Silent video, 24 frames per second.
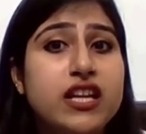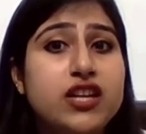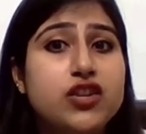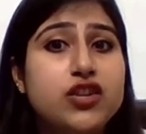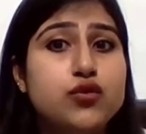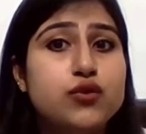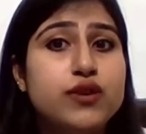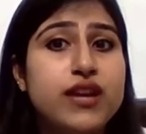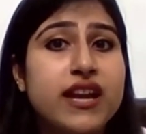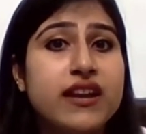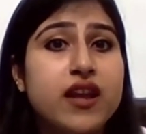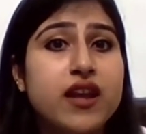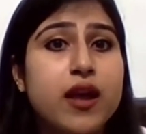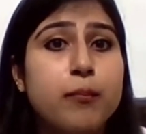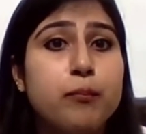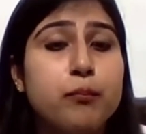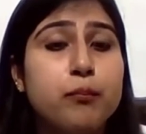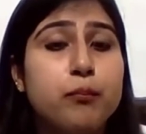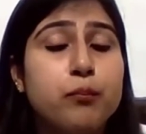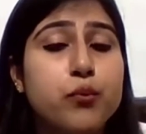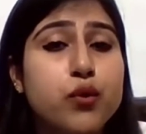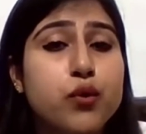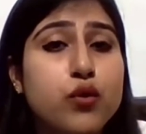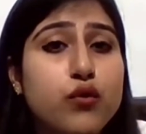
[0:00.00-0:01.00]
need to get
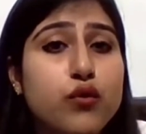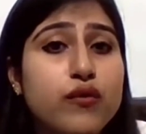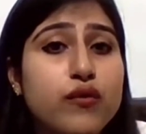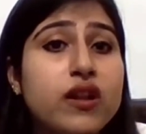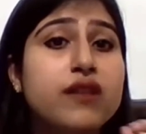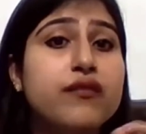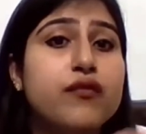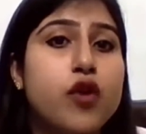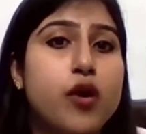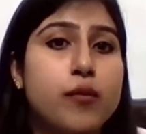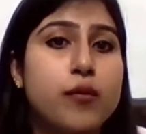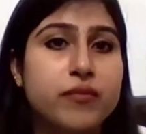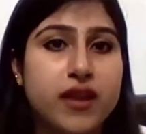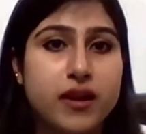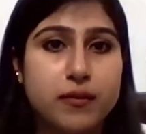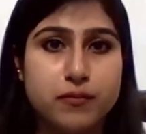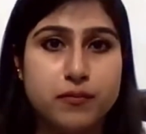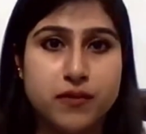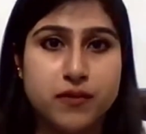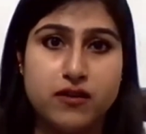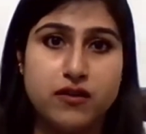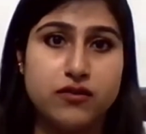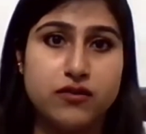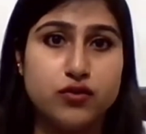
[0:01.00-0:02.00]
approval from
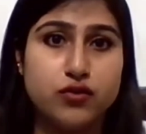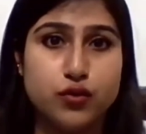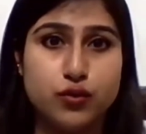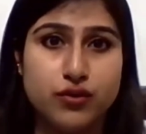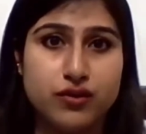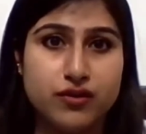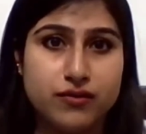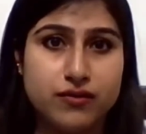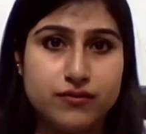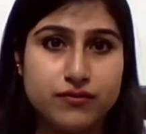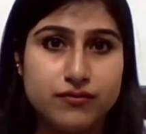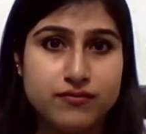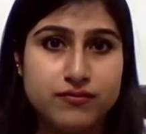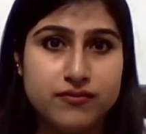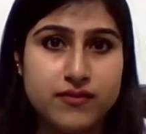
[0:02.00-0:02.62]
that patent owner.